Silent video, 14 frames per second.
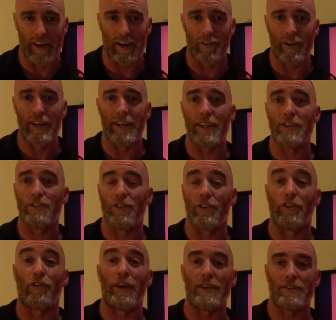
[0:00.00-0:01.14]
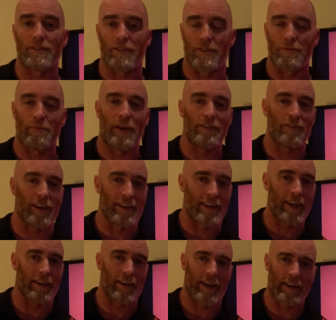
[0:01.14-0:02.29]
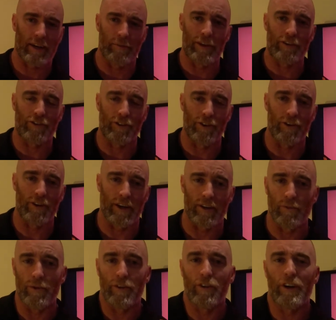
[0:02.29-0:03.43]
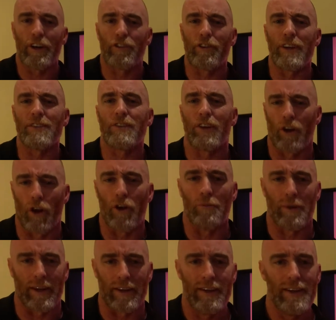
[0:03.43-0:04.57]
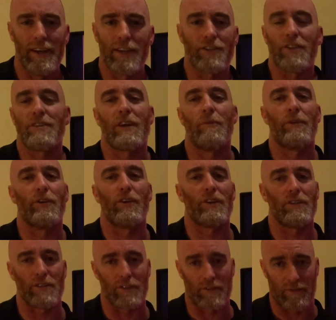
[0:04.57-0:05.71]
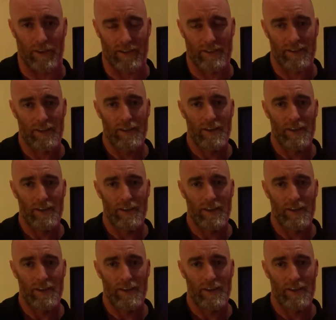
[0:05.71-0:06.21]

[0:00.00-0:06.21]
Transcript: I really need to address this. But again, like I mentioned earlier, we've got to address it globally. It's not something you can just fix.